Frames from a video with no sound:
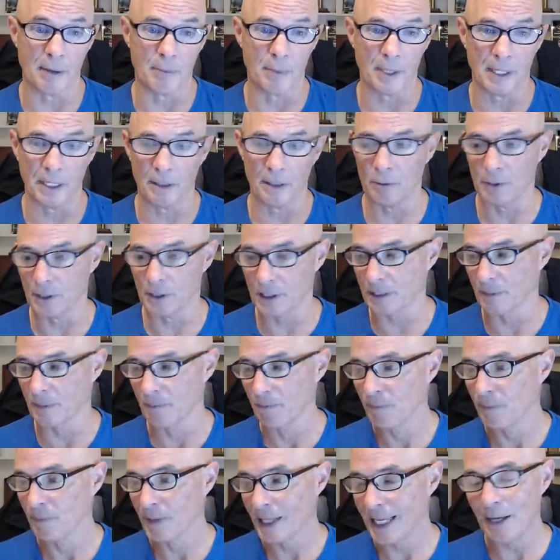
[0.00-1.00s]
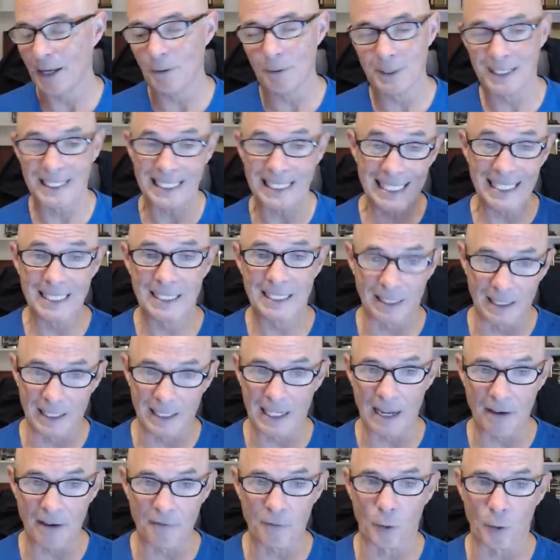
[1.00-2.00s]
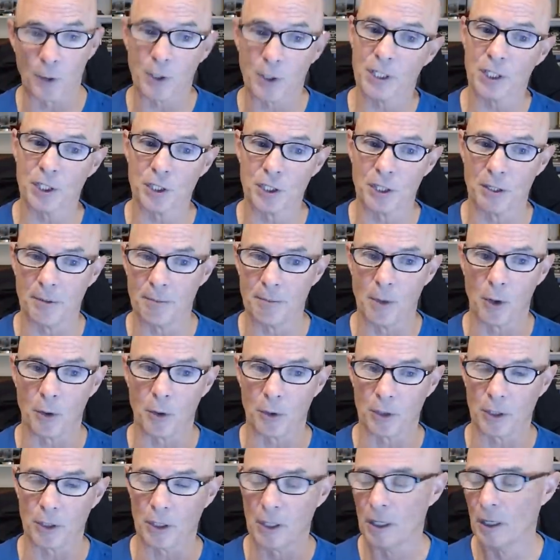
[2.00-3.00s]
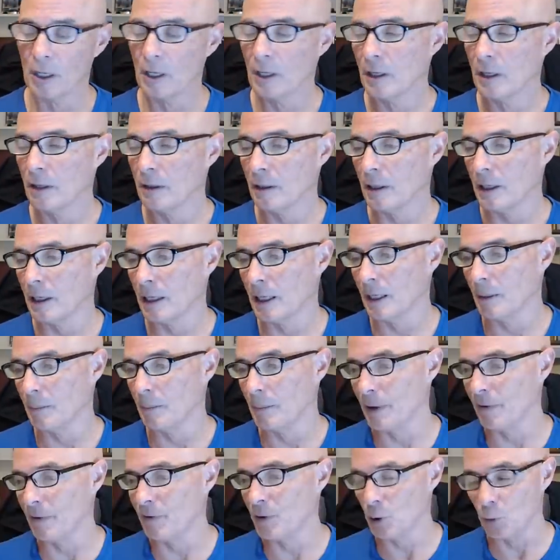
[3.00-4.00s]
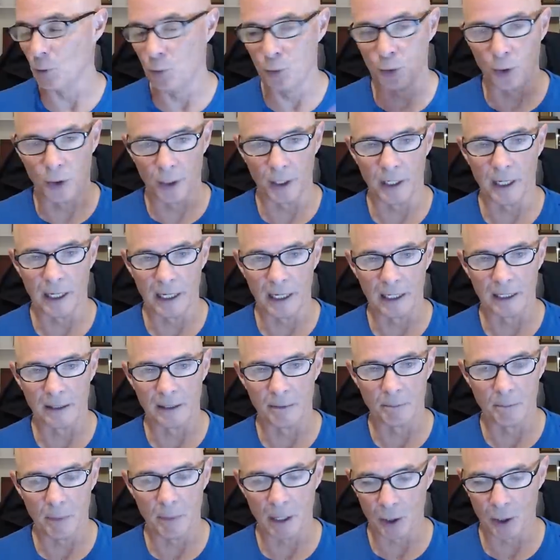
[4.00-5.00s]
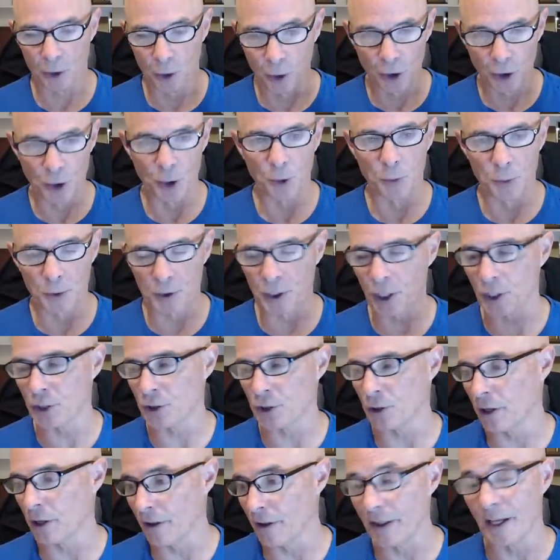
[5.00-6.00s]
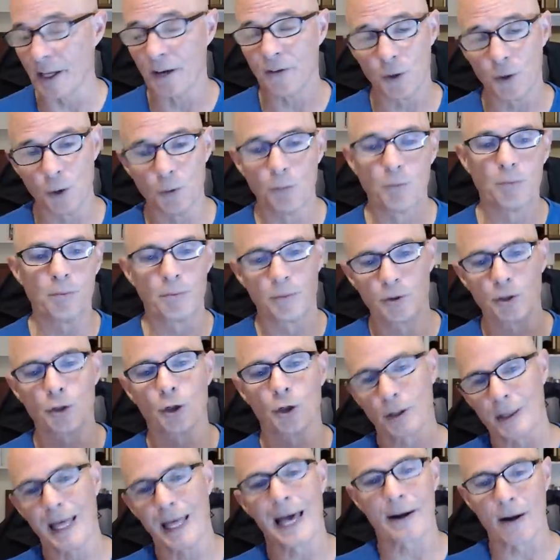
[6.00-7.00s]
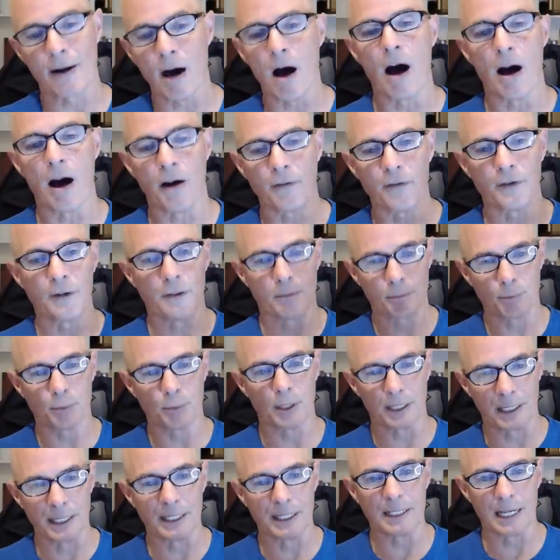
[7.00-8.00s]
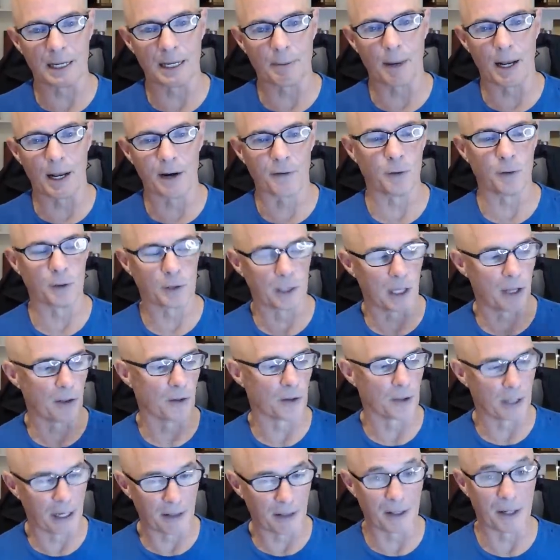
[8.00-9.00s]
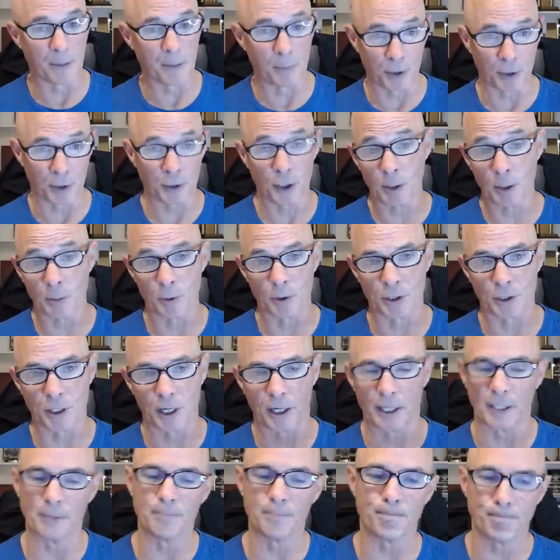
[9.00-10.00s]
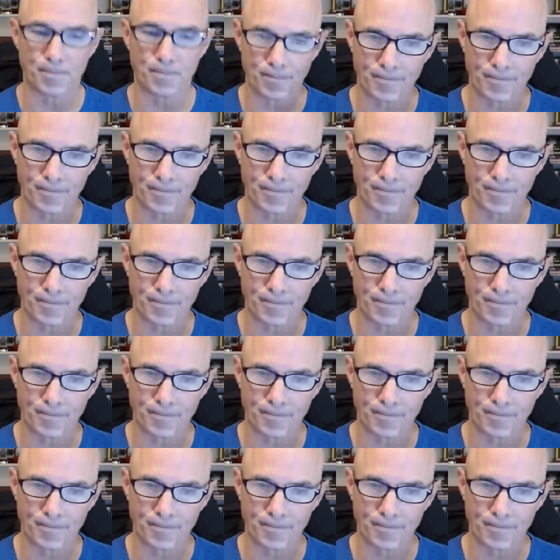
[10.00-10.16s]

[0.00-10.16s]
I mean, it was it was easily a four digit motor um, if you put a, a good supercharger on it. And then if you took that off and put an intake manifold on there and then put turbos on it,